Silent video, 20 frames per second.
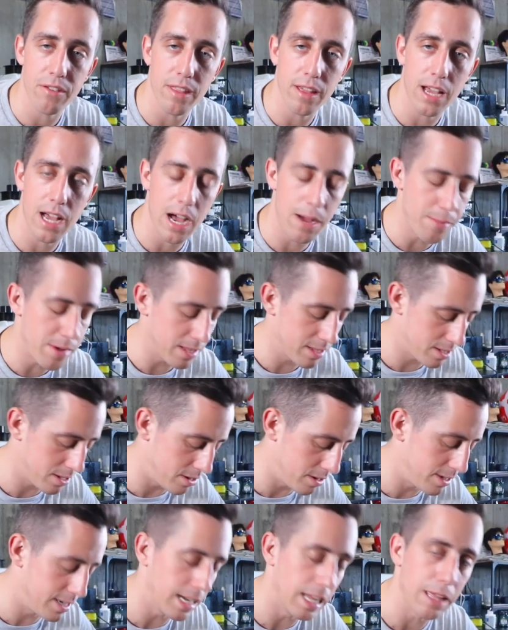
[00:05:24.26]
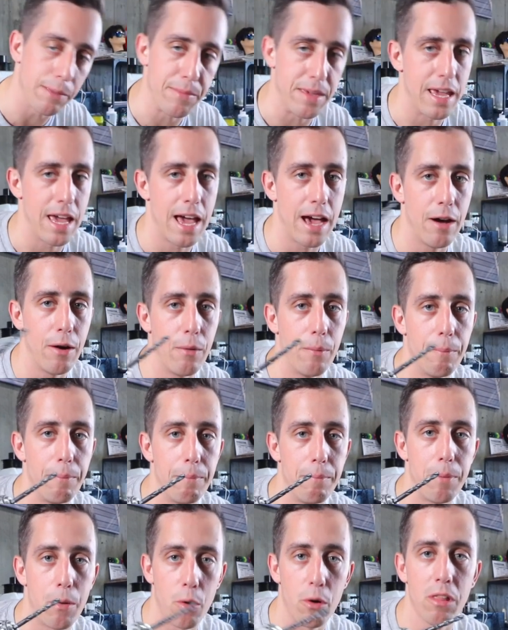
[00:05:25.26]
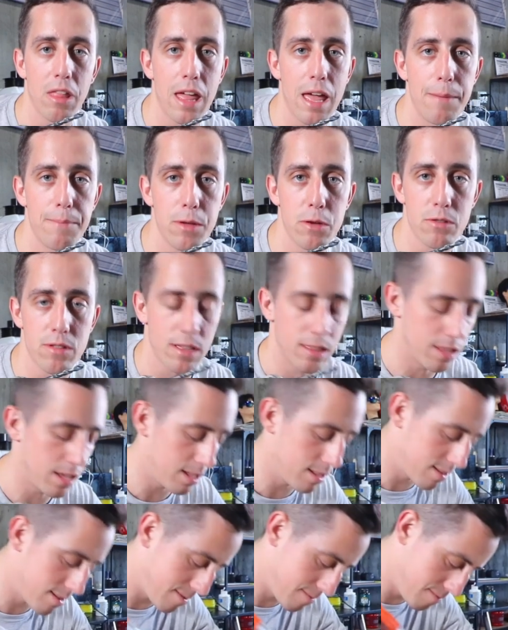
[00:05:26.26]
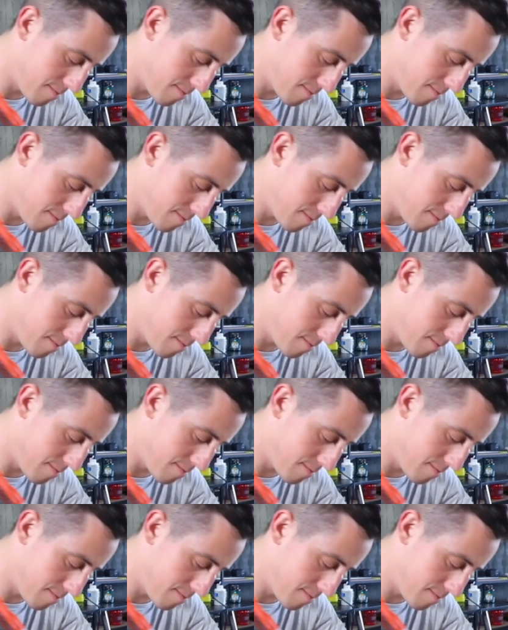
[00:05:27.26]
for the comments that are telling me how poorly I'm using these.